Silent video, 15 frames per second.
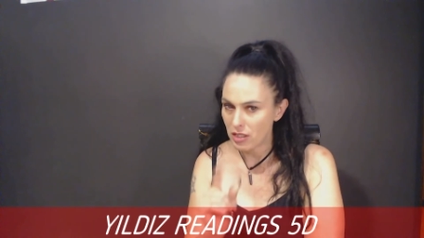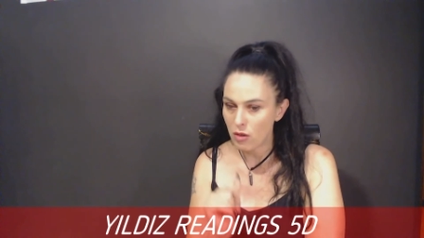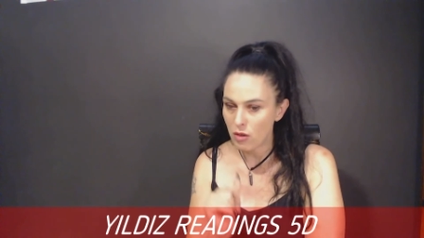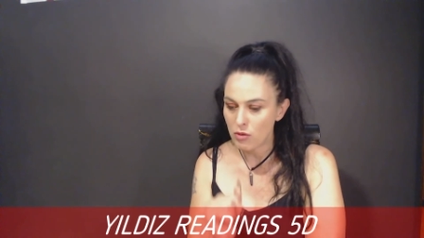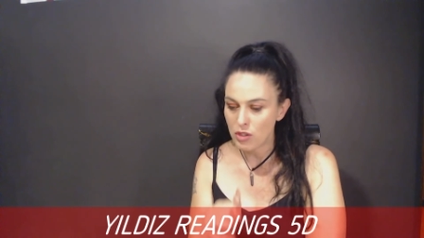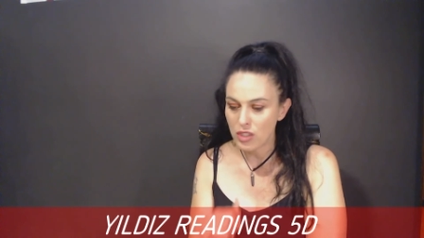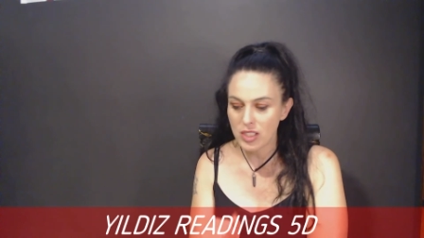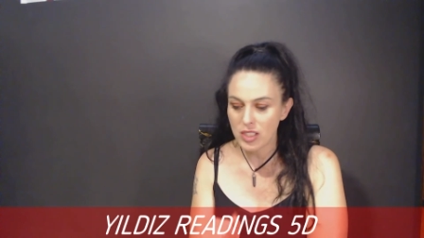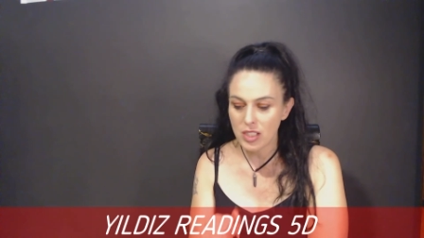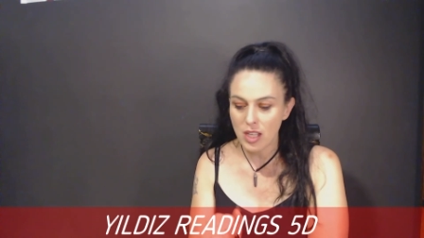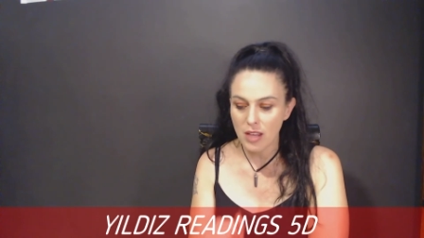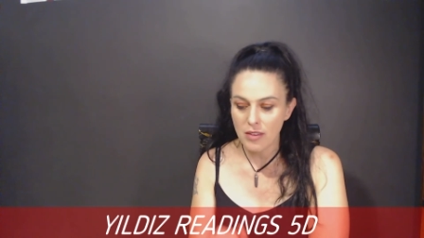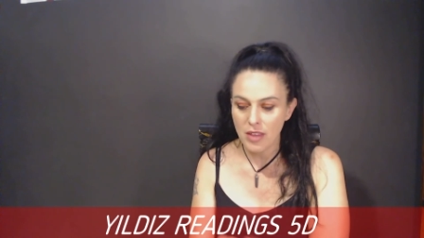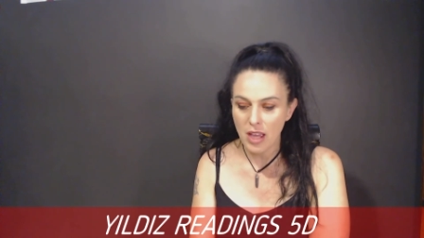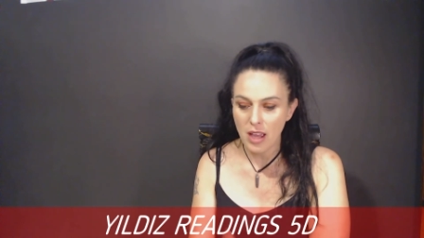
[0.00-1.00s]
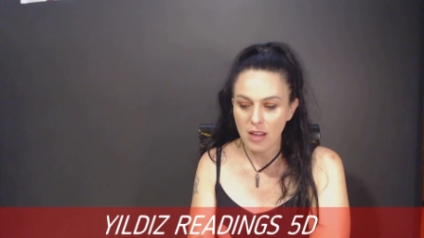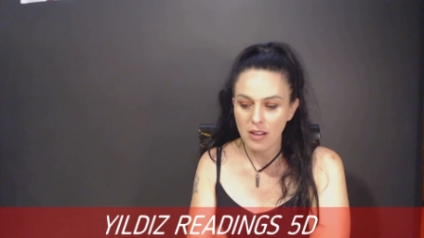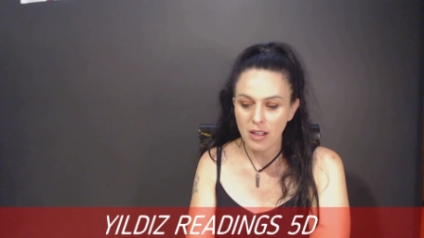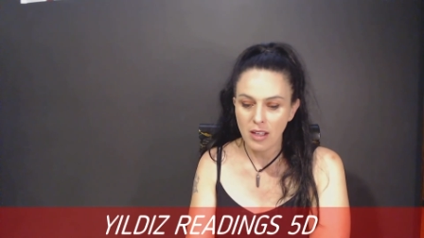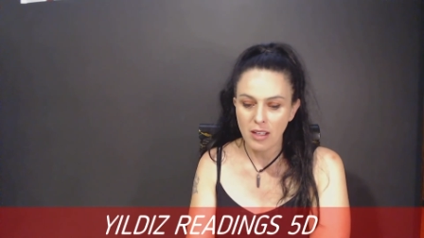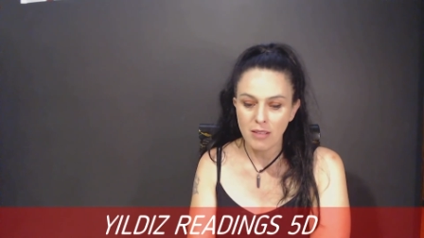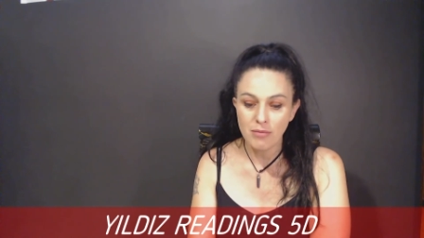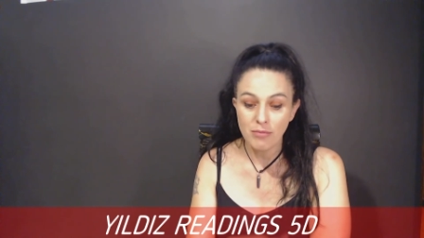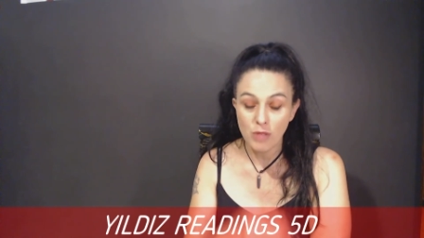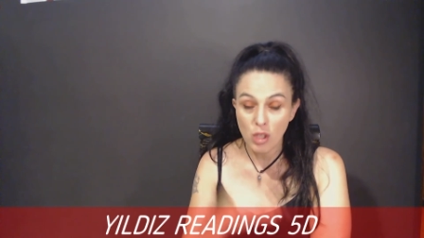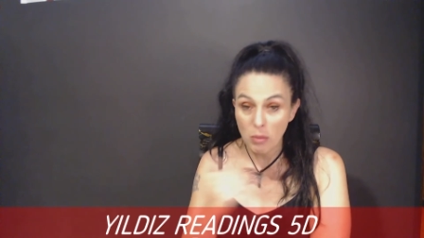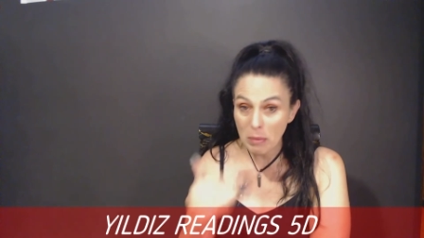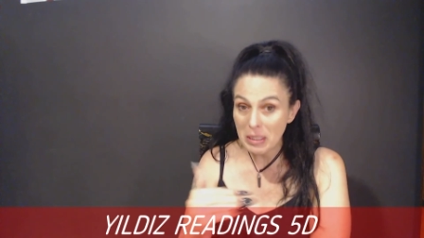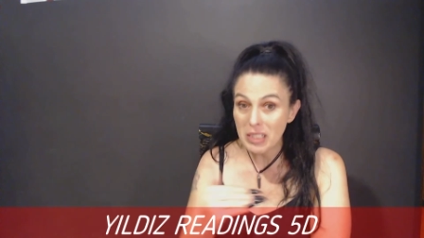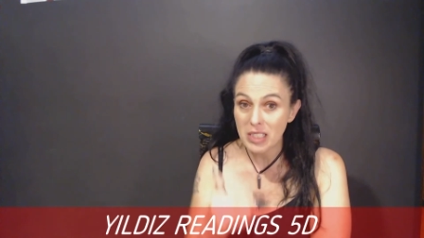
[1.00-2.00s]
I'll just say that. Um, you're
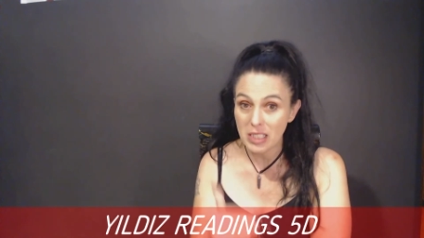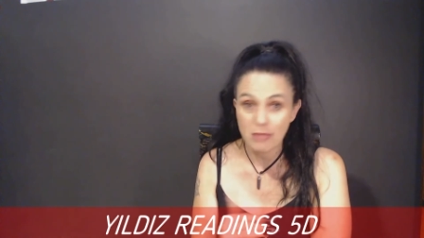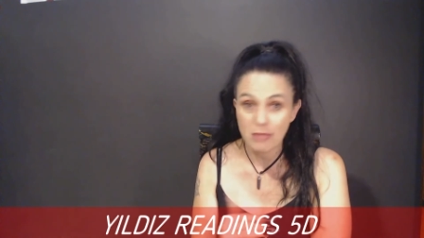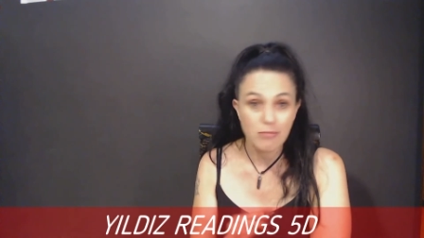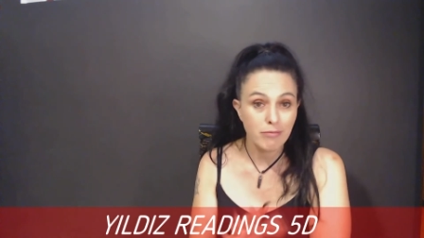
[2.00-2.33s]
busy.